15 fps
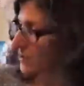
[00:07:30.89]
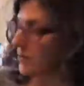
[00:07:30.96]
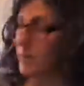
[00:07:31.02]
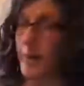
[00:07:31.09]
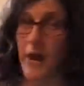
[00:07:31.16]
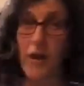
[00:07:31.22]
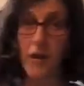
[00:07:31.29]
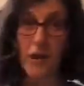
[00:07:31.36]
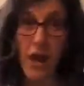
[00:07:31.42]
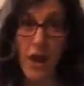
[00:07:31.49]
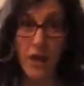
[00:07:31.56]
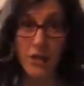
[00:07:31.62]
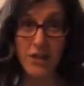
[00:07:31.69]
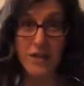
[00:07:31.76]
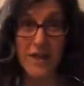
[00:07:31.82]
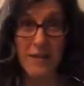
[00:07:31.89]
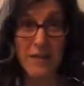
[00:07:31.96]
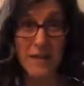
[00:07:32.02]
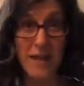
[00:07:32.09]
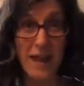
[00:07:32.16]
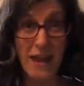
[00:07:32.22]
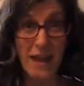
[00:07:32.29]
The Biolage, same
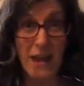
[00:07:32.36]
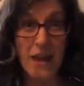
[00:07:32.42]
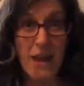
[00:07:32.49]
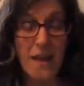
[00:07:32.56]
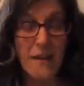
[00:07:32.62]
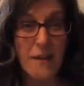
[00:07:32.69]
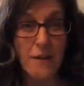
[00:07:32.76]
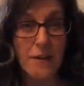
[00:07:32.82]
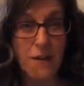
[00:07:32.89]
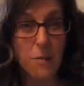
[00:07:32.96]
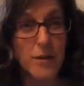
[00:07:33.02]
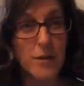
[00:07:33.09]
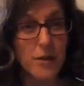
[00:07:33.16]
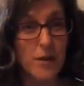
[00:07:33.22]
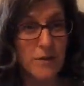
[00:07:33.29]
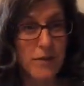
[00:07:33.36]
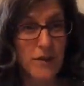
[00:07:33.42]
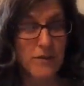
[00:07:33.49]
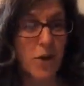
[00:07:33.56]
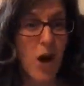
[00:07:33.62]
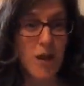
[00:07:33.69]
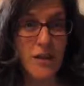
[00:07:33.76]
thing. There's a
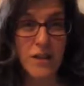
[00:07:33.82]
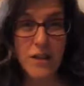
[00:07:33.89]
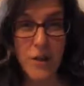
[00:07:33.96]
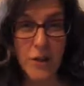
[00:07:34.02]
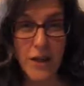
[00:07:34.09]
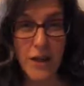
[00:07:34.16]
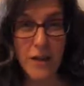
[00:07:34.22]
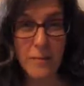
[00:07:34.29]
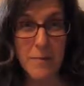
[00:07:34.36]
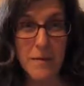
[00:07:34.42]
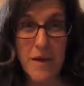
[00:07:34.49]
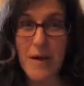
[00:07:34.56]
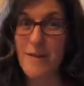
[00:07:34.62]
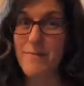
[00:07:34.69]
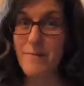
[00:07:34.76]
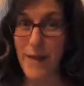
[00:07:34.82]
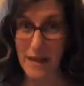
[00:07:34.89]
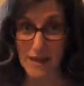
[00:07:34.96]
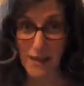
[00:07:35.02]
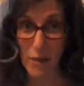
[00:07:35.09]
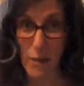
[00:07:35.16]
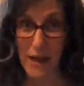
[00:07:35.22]
preservative called sodium
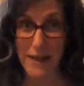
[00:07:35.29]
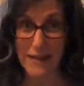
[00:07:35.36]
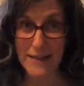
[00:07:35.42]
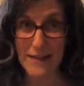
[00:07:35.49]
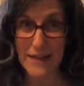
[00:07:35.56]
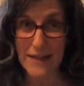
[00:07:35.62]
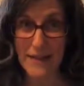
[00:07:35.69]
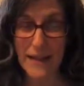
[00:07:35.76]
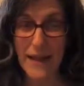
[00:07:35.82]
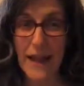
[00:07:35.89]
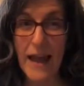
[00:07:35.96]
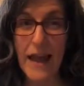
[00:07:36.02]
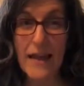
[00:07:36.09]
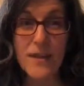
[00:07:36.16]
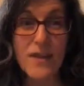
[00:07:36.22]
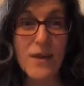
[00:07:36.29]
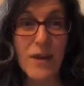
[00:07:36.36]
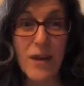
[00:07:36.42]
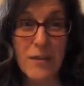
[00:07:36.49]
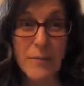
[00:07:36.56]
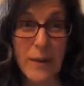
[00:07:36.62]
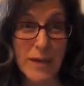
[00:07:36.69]
benzoate. And
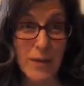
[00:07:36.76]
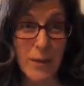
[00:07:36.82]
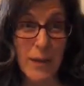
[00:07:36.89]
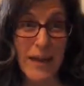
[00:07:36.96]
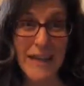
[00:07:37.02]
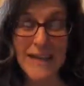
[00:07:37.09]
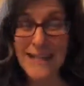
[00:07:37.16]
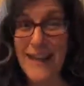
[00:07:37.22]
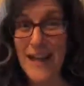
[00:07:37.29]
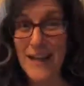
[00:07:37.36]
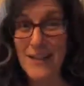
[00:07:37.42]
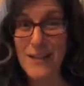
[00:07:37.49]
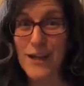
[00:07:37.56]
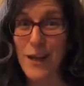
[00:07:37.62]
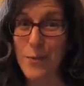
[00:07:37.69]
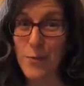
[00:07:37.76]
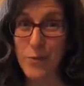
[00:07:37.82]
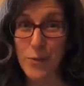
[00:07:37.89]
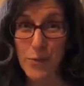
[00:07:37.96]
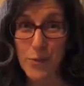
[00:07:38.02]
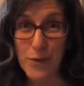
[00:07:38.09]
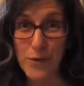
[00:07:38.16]
sodium benzoate is actually
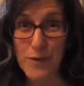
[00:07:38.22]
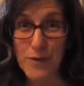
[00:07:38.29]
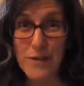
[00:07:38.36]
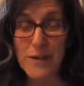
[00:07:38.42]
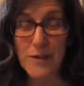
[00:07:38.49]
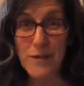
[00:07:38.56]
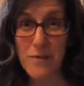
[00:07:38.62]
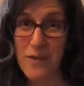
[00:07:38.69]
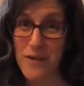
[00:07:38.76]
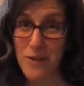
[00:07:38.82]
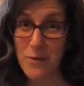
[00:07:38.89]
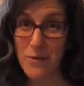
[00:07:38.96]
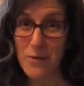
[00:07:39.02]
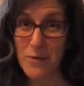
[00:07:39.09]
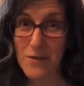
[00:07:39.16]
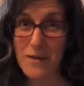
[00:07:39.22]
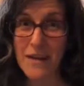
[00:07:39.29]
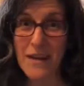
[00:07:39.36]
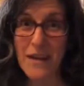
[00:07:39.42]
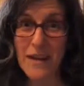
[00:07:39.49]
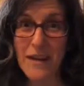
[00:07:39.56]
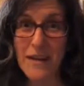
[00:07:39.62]
approved to be used
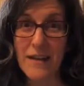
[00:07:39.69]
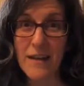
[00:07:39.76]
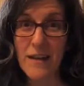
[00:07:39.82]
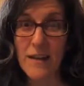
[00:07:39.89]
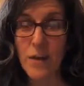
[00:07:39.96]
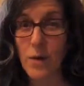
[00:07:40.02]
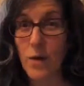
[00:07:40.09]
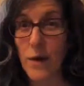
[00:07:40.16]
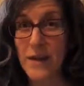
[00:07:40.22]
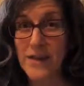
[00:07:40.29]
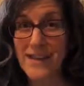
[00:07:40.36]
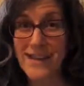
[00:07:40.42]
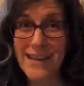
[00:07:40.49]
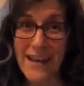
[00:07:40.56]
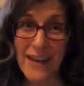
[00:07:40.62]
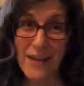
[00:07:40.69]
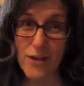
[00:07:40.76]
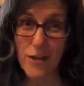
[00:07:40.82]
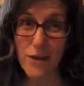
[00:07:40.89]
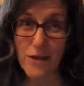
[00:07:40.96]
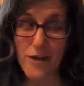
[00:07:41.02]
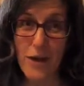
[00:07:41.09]
in USDA
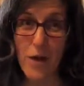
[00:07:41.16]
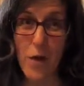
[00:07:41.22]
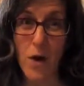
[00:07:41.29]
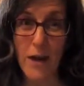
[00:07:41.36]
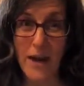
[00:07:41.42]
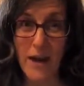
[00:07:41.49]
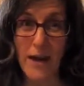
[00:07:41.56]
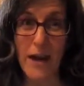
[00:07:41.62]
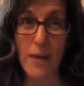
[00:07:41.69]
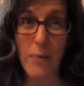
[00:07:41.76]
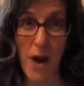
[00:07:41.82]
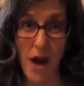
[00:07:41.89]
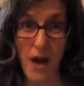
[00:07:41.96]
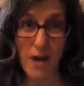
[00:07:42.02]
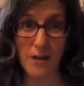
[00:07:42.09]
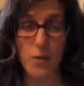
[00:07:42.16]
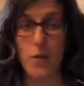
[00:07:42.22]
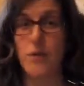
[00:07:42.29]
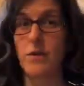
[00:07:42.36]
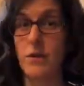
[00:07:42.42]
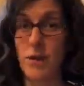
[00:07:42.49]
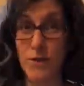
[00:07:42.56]
certified organic products,
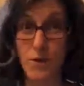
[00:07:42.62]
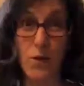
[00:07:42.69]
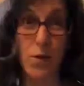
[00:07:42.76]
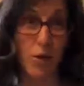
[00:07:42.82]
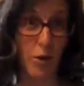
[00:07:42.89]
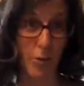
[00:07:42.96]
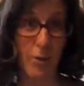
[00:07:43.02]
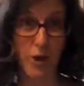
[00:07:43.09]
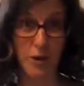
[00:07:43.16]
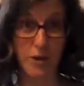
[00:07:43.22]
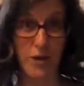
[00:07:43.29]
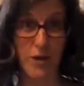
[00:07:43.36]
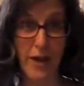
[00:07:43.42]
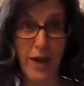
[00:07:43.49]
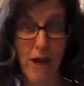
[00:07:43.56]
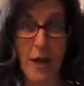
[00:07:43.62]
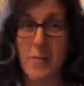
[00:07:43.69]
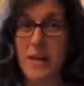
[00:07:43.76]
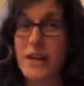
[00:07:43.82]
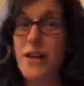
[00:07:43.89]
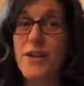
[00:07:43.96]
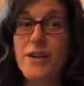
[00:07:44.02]
whether it's food or personal care.
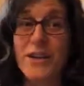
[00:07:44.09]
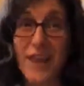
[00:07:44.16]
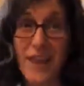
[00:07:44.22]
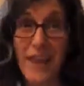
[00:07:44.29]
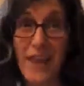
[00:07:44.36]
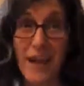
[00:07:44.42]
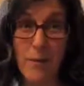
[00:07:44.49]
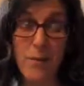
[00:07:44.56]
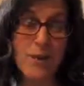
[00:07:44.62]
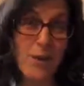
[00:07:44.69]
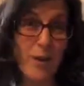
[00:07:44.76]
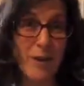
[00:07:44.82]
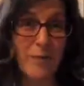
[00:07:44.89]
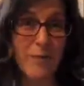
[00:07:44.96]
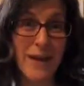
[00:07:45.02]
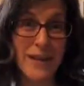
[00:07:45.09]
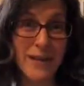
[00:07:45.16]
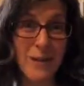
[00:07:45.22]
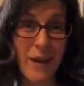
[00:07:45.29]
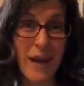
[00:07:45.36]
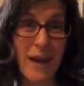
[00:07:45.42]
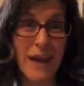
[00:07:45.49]
But here's the thing with sodium
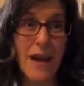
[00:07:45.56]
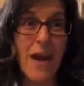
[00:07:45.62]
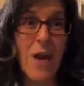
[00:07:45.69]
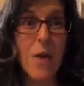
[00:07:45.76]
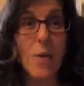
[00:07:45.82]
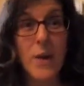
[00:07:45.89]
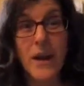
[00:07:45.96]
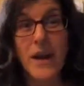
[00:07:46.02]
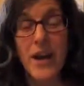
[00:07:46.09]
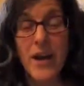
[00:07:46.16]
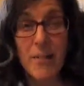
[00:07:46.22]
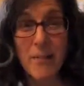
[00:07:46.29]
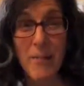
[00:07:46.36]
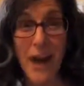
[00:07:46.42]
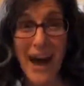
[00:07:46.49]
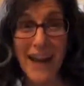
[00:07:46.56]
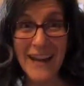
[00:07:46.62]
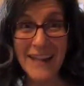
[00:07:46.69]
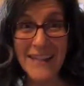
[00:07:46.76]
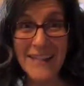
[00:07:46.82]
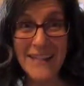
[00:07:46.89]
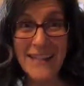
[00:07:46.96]
benzoate. When it
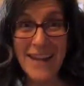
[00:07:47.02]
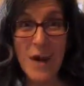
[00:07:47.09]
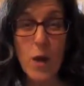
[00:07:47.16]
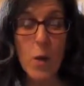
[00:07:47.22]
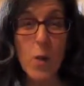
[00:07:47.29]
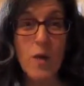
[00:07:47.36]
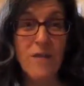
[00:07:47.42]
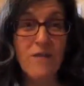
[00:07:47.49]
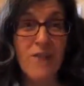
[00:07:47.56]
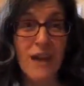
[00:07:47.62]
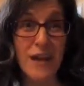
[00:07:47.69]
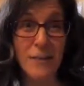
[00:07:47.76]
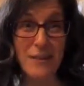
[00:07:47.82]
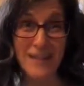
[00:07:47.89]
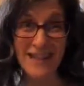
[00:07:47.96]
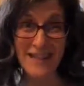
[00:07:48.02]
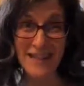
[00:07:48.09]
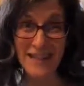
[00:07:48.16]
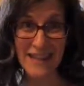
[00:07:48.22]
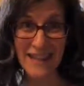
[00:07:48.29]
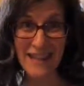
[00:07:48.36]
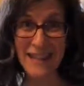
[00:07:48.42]
combines with vitamin
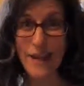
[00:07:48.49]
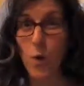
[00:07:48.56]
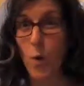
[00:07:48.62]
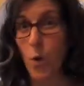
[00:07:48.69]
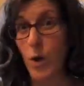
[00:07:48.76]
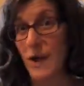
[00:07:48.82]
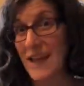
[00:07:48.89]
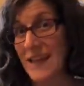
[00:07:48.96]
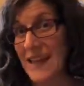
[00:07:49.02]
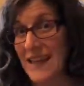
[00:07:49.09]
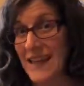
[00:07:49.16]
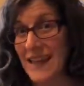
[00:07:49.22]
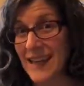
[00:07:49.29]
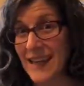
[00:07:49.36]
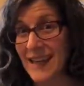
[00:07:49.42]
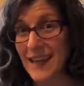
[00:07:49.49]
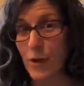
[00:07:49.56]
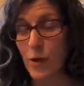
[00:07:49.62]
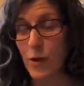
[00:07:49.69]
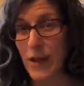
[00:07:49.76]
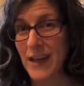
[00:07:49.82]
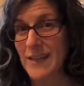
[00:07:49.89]
C or E, it
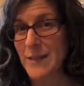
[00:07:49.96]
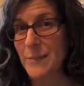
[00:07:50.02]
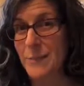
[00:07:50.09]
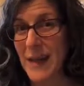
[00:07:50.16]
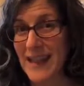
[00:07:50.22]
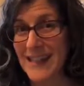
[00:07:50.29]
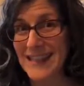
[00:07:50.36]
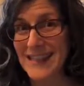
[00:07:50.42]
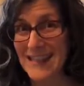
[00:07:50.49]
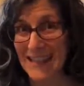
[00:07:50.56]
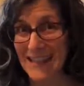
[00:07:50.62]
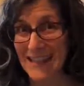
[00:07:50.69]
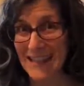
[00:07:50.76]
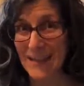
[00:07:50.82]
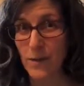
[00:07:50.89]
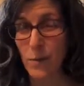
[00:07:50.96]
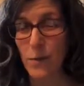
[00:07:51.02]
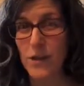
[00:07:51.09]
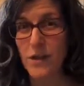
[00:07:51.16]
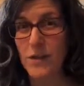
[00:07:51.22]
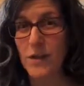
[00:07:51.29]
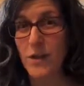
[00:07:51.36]
creates benzene,
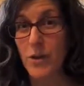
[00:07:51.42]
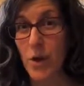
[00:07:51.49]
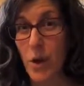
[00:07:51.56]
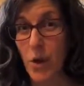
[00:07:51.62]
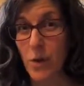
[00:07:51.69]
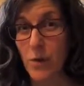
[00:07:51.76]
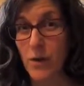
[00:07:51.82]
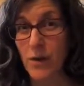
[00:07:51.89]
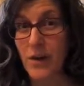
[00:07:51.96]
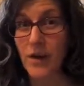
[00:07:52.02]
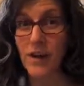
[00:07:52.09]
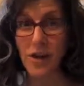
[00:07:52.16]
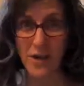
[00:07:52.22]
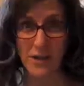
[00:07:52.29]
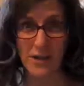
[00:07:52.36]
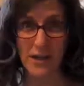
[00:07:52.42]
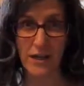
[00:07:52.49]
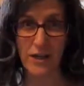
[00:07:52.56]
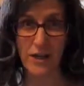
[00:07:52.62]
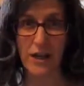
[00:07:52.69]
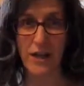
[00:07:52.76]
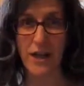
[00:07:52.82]
which is a known
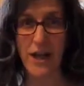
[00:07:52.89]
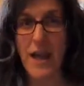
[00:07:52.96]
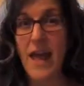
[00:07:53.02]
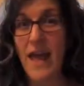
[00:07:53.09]
carcinogen.